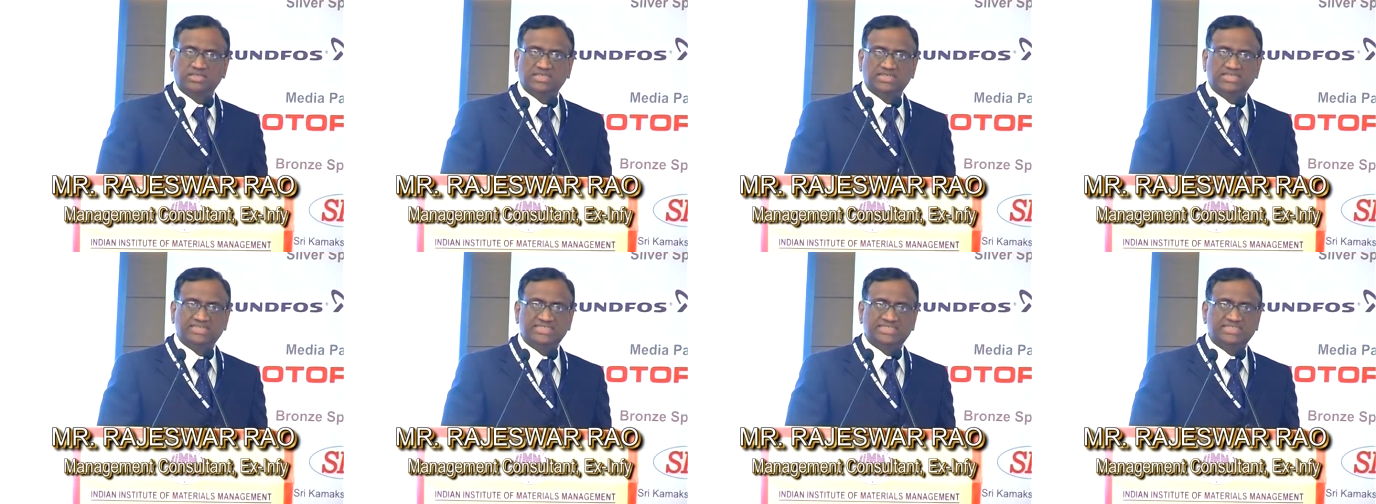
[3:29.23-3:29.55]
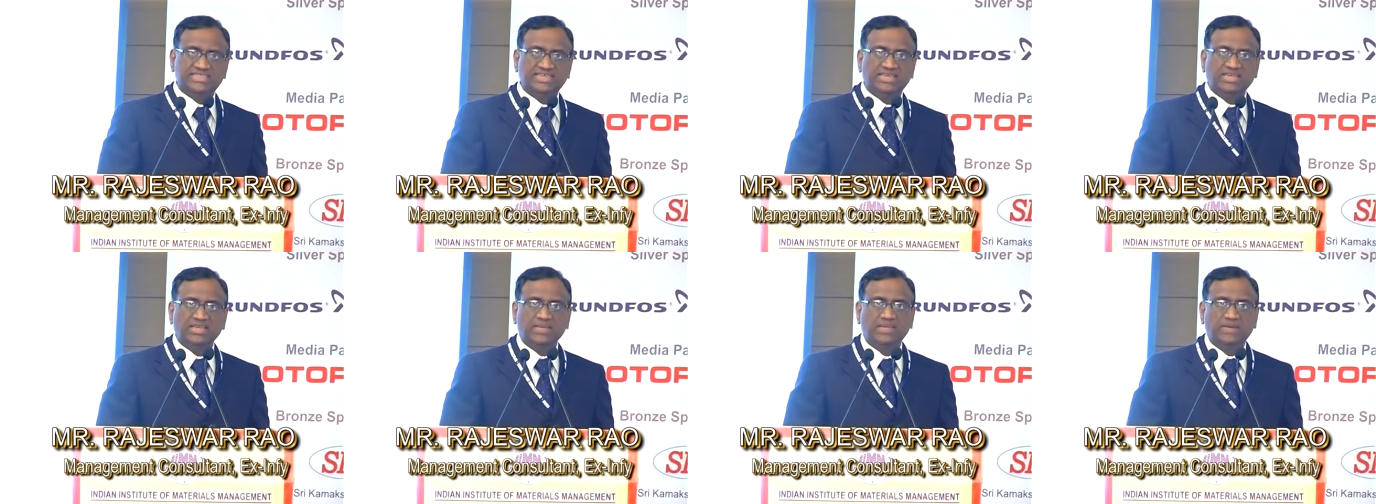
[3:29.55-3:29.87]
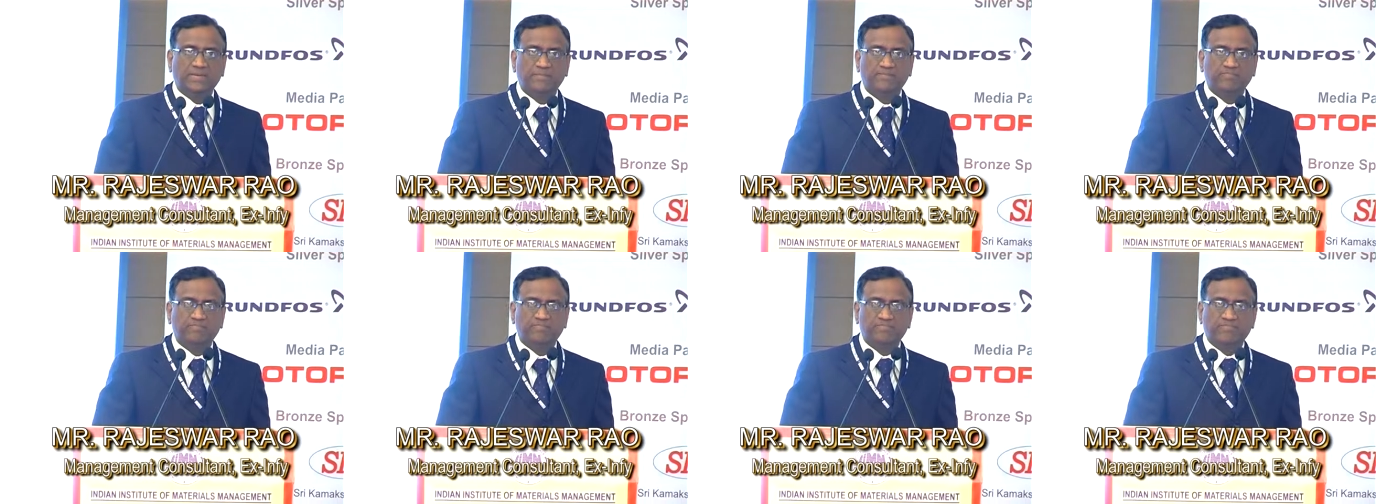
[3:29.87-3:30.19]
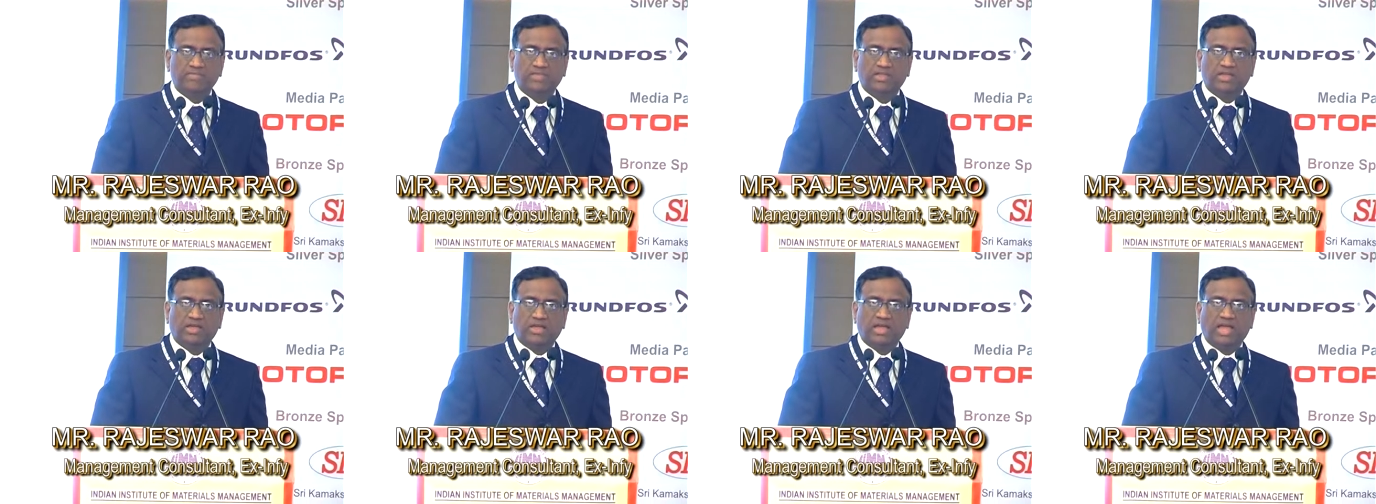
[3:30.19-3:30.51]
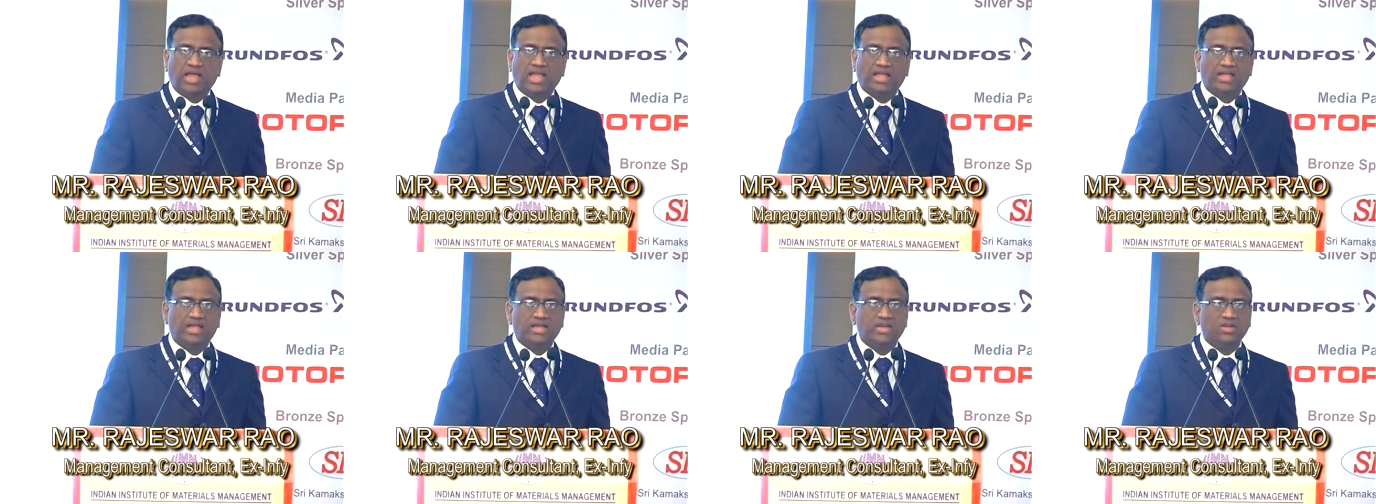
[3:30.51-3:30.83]
C,
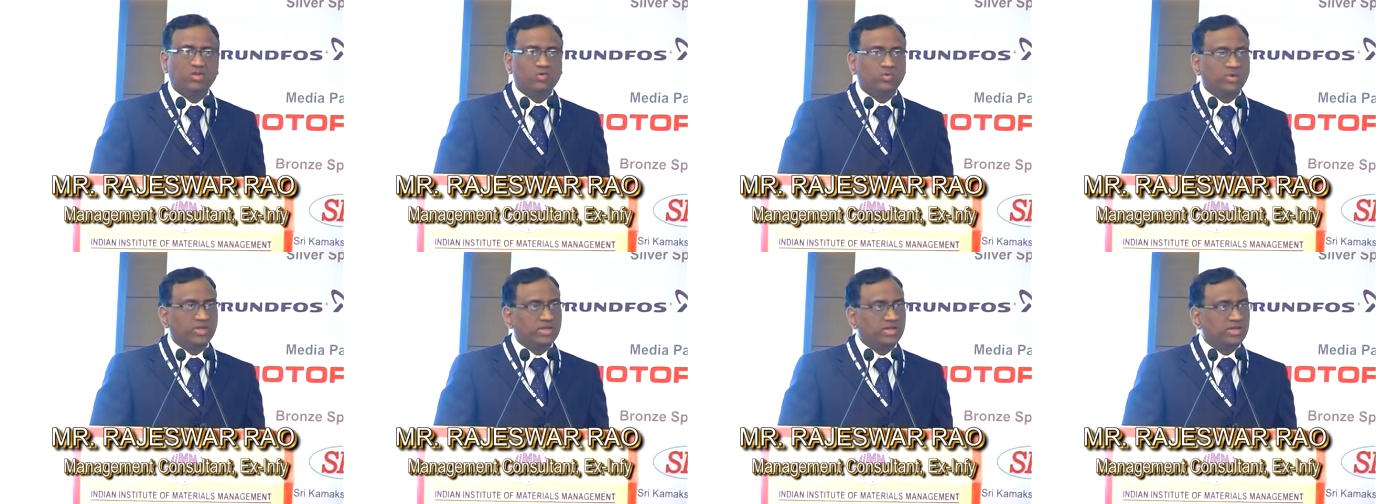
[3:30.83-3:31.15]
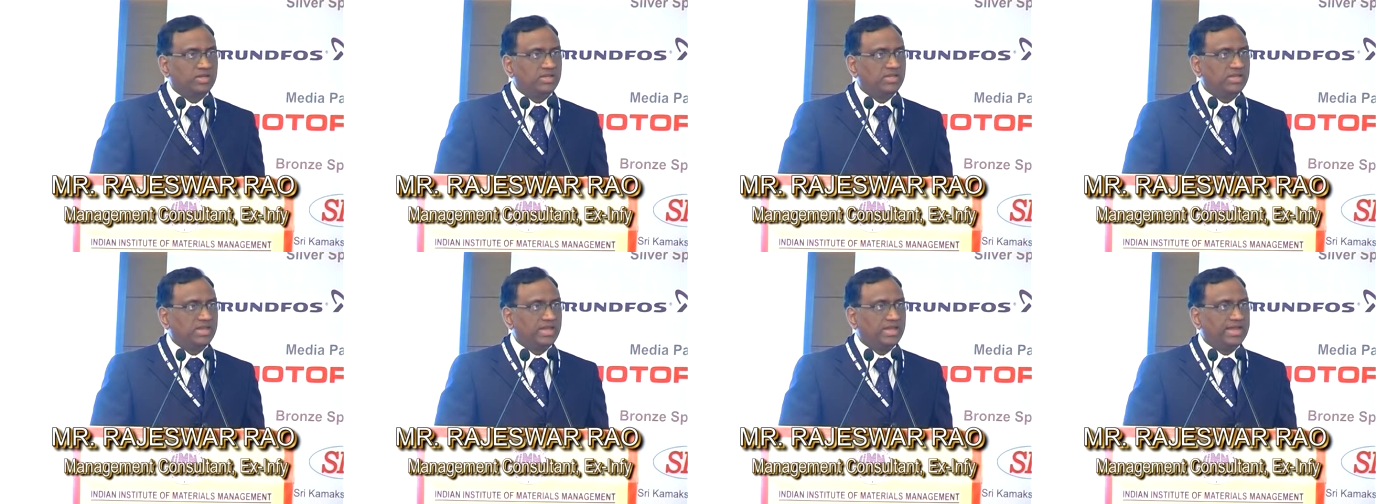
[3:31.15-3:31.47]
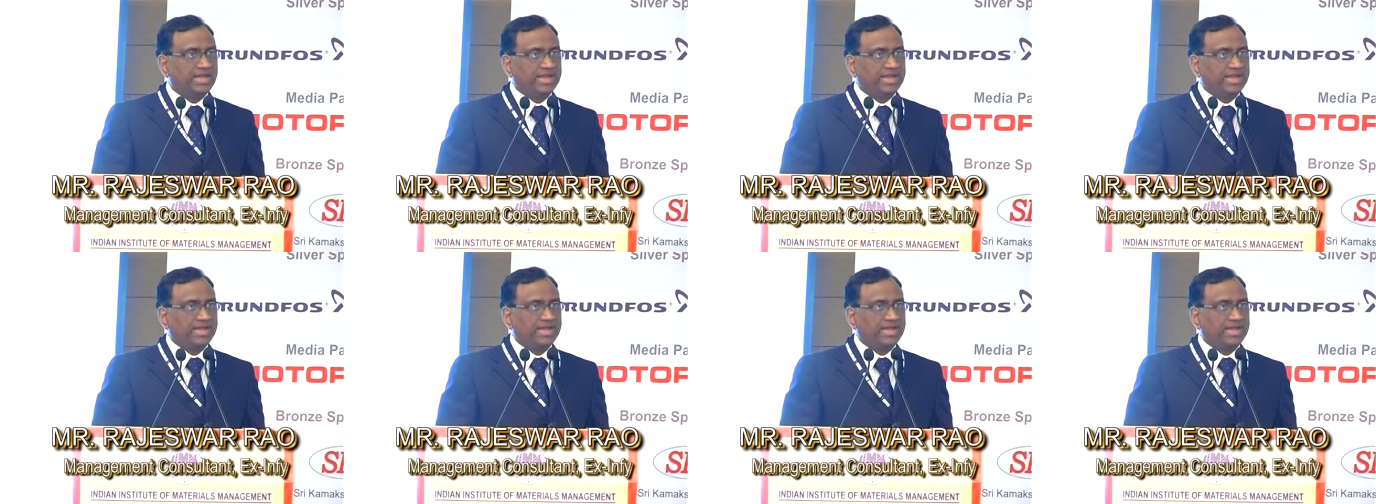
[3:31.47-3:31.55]
I can quickly